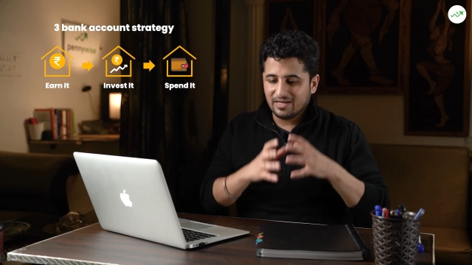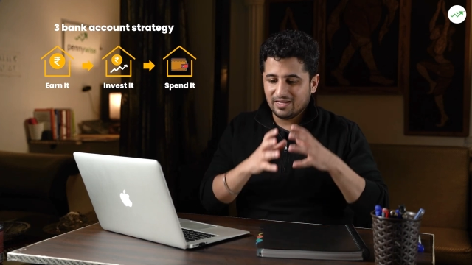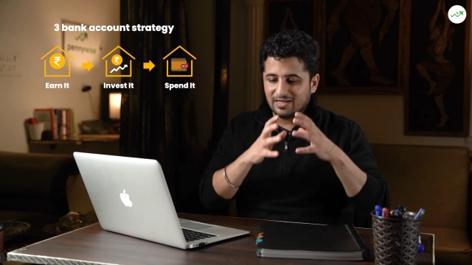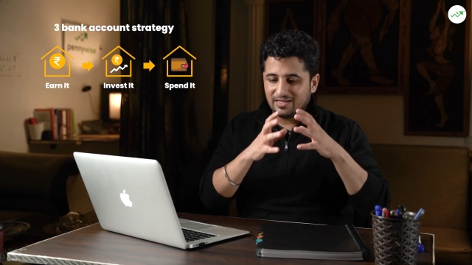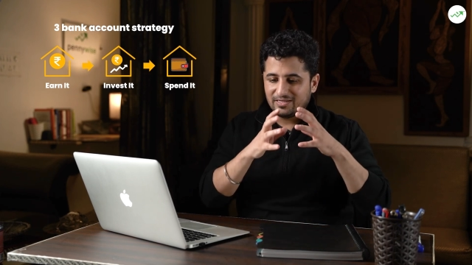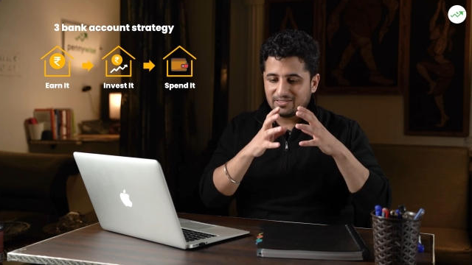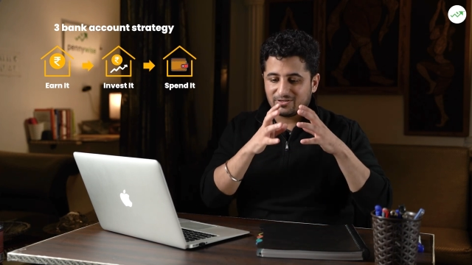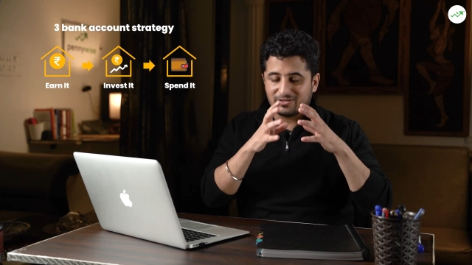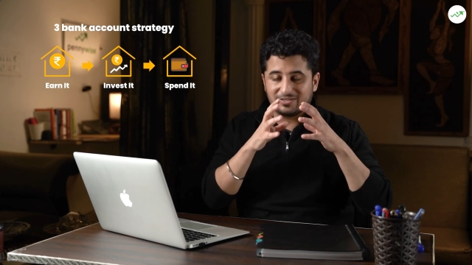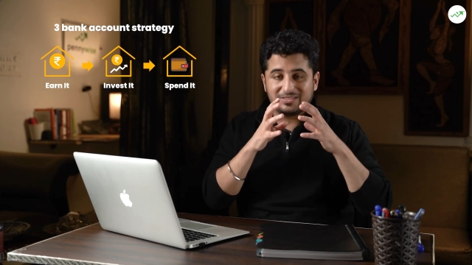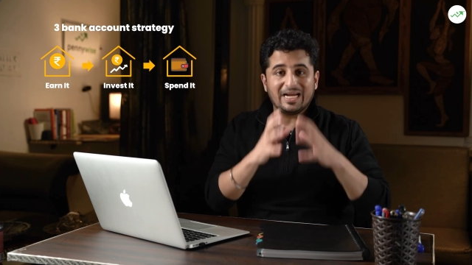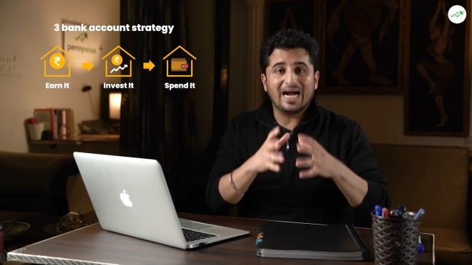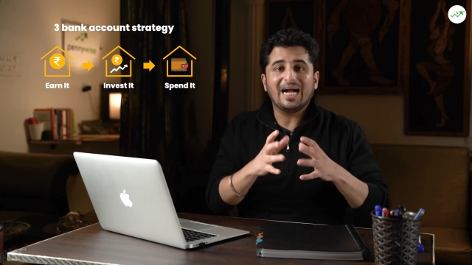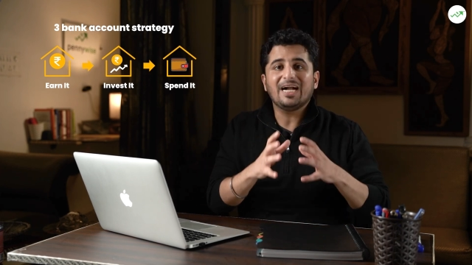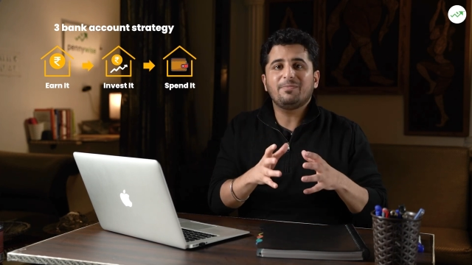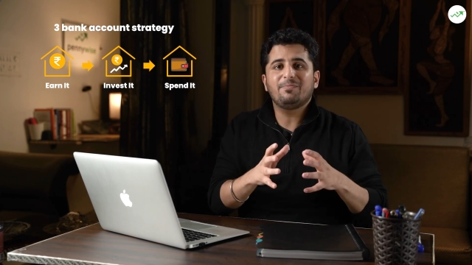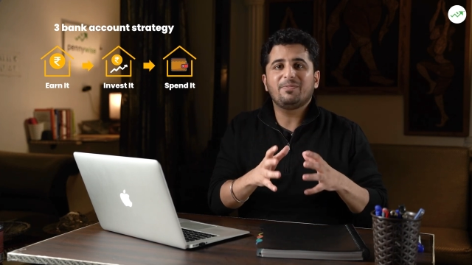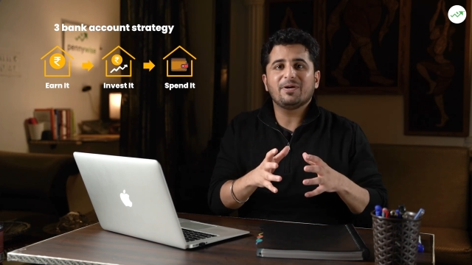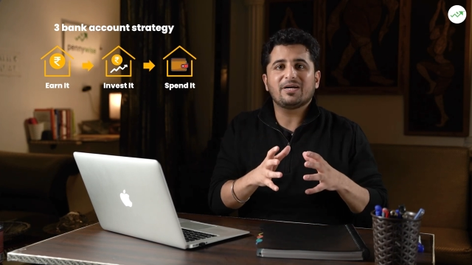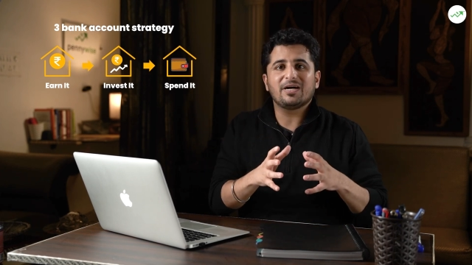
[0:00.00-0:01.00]
So
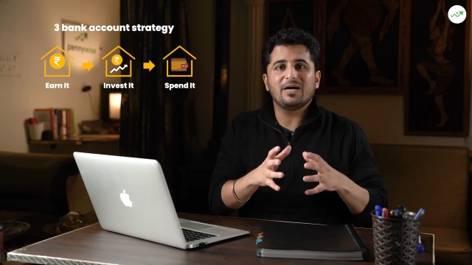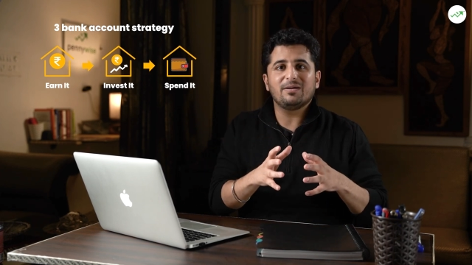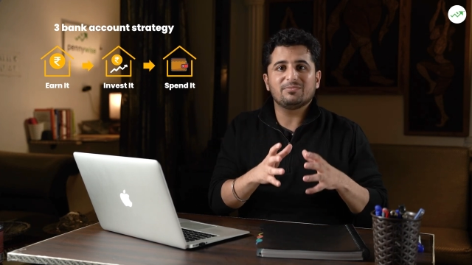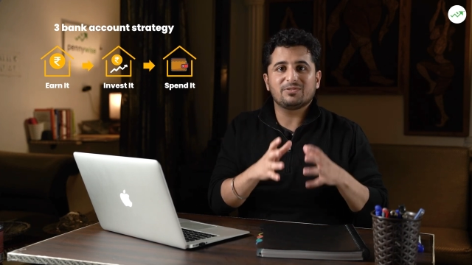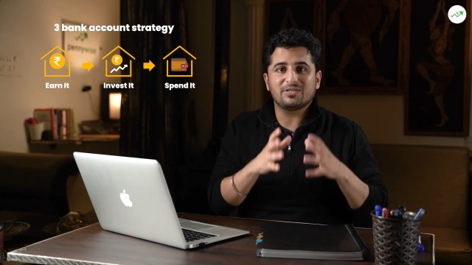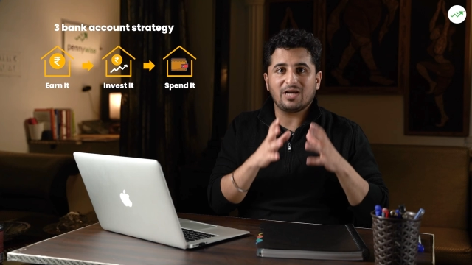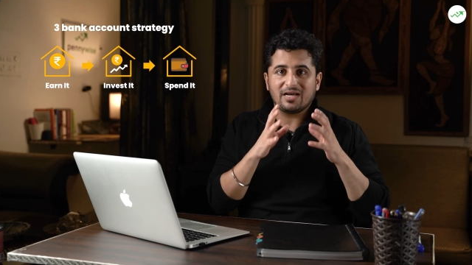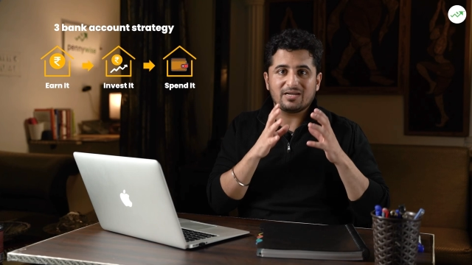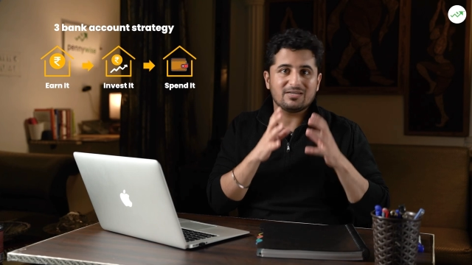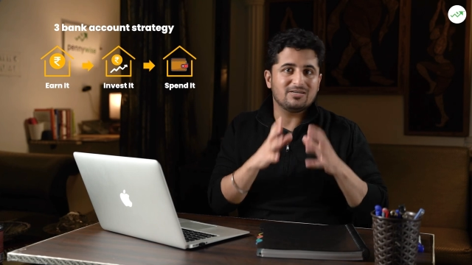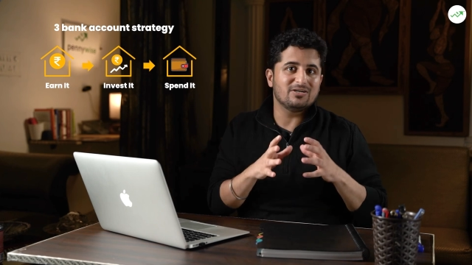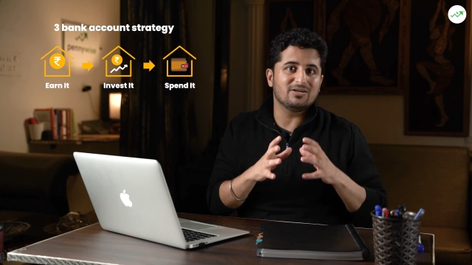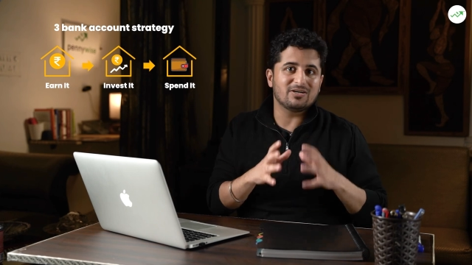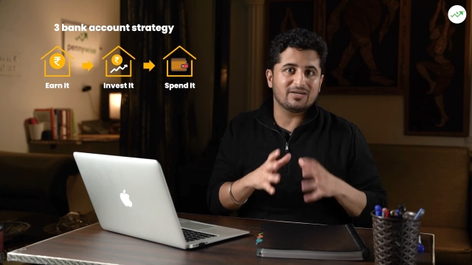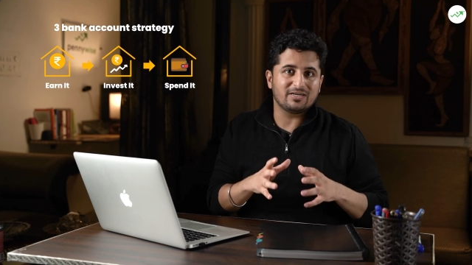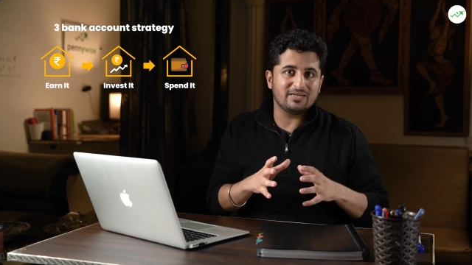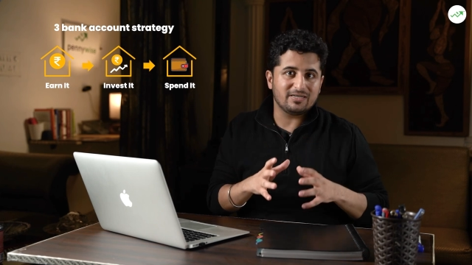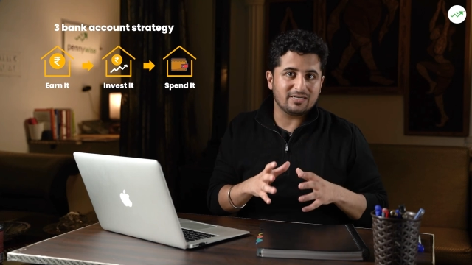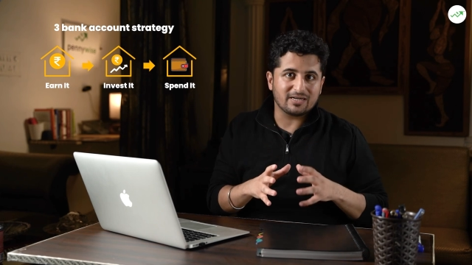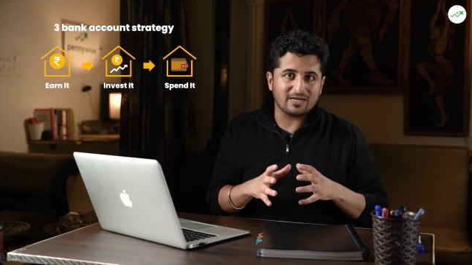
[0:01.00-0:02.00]
that becomes our
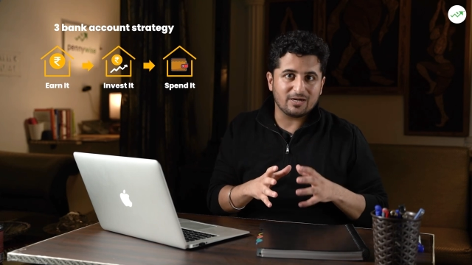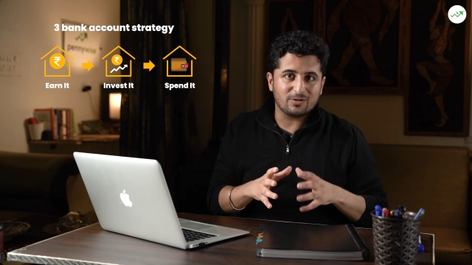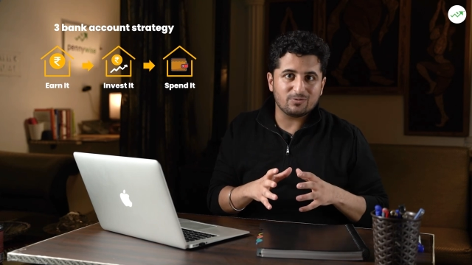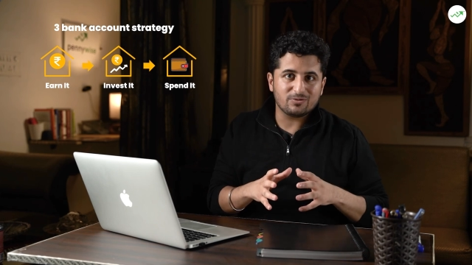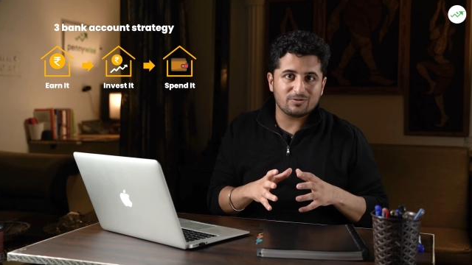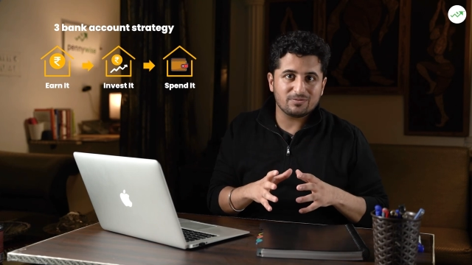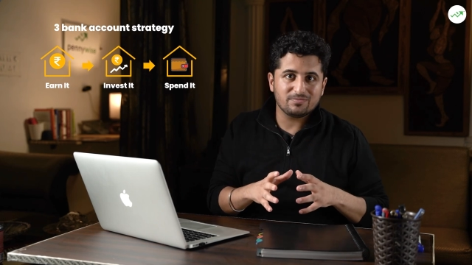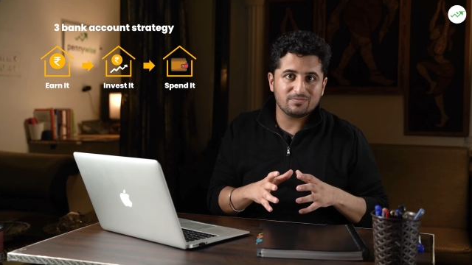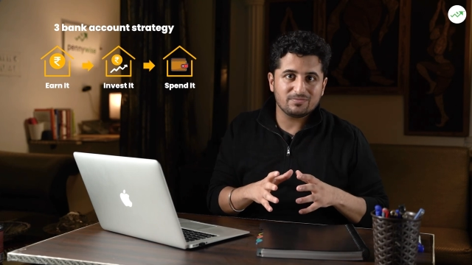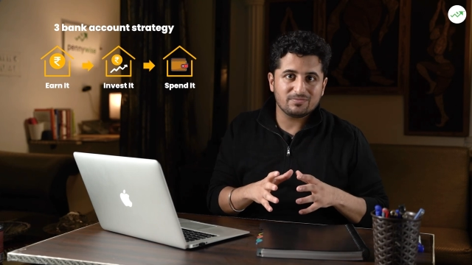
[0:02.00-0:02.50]
earn it account.